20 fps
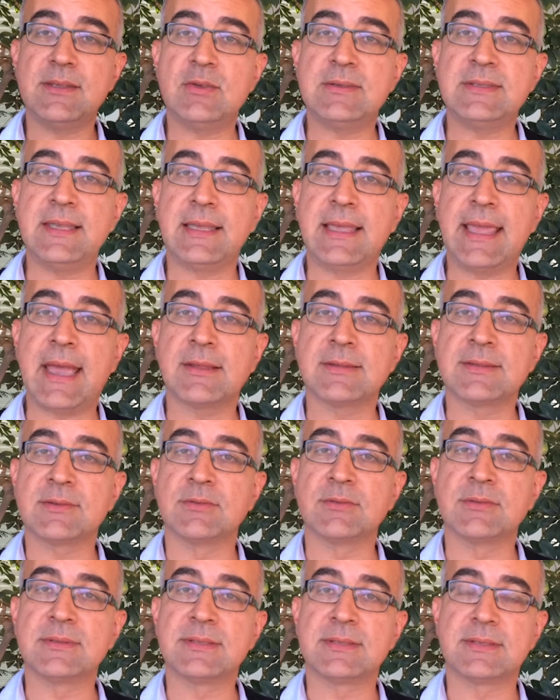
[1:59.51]
using
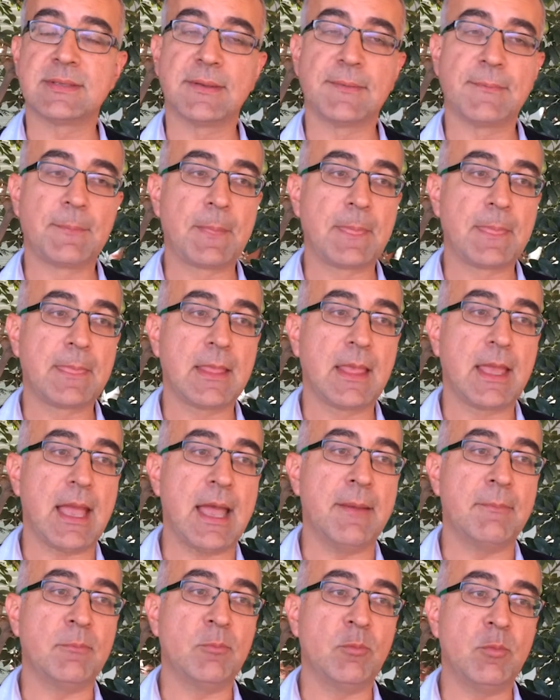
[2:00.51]
Council's
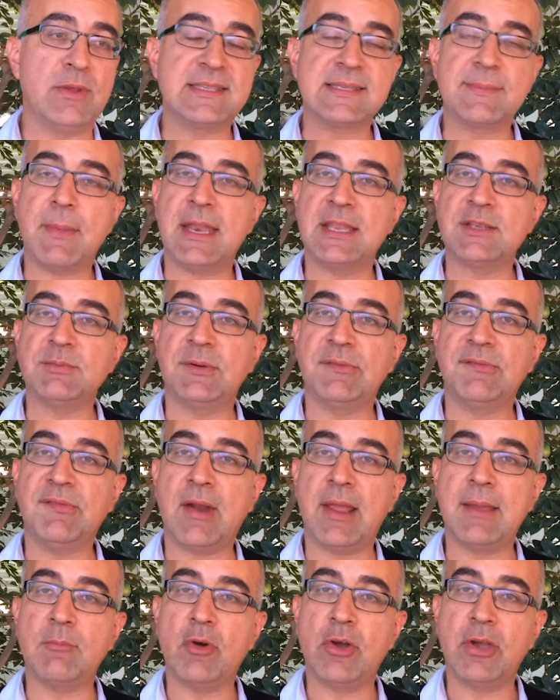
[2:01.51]
risk management
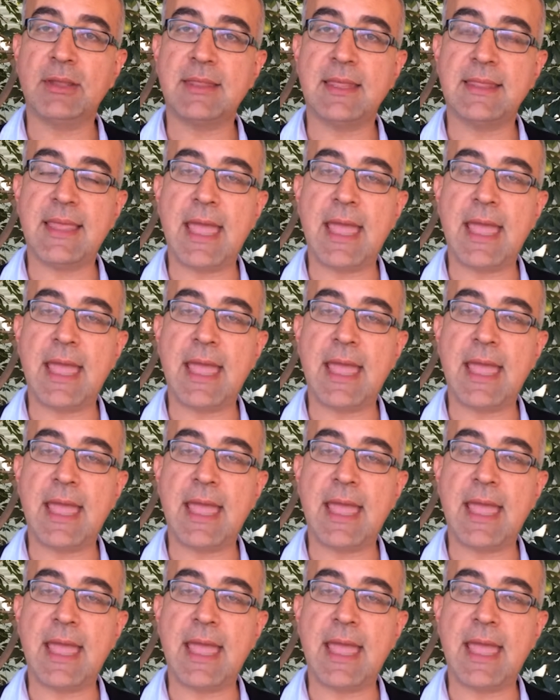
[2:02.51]
framework that